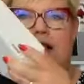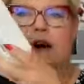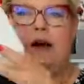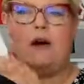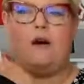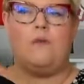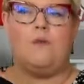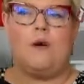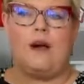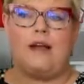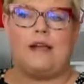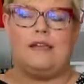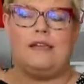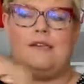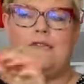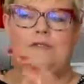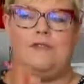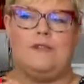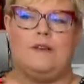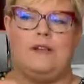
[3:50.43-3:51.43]
a
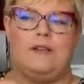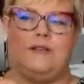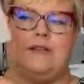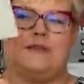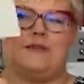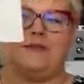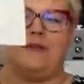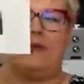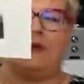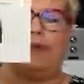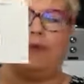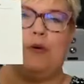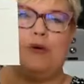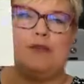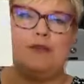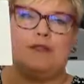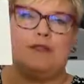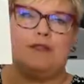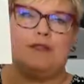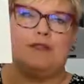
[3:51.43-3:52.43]
walking foot with the
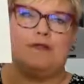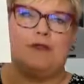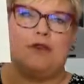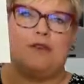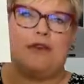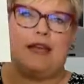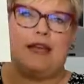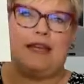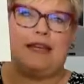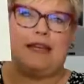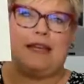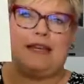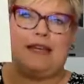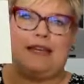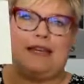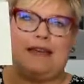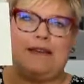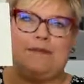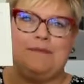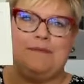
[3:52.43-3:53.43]
purchase of your
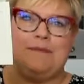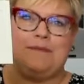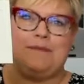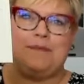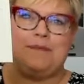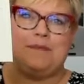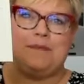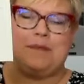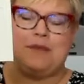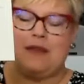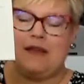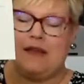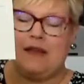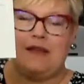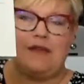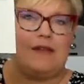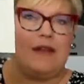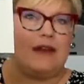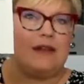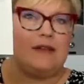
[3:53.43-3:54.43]
880.
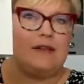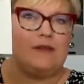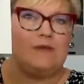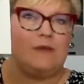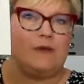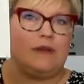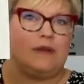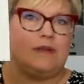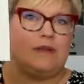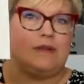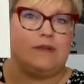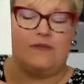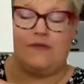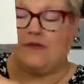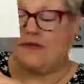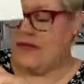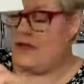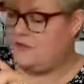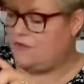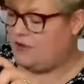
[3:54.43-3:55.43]
That is one of the
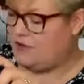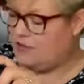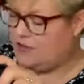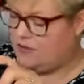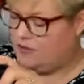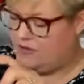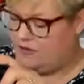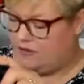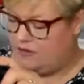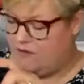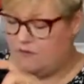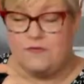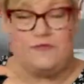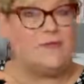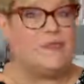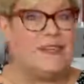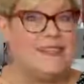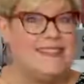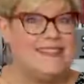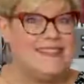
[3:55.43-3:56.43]
favorite
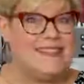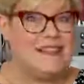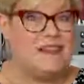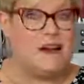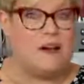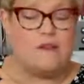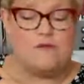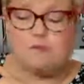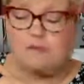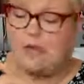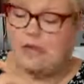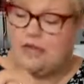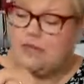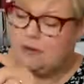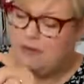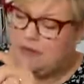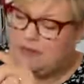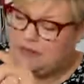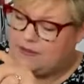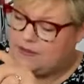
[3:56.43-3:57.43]
feet of
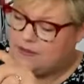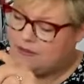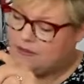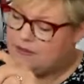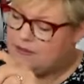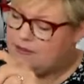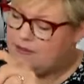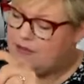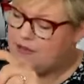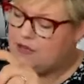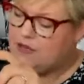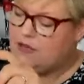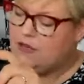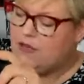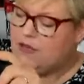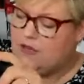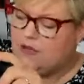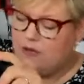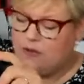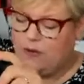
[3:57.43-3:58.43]
many piecers.
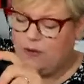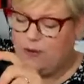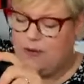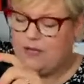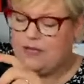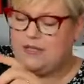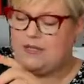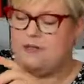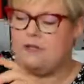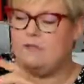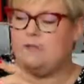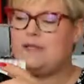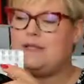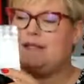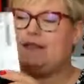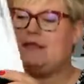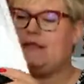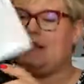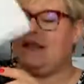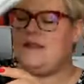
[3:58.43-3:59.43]
You're going to
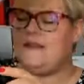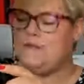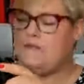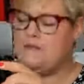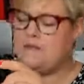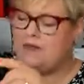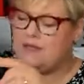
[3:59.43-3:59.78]
receive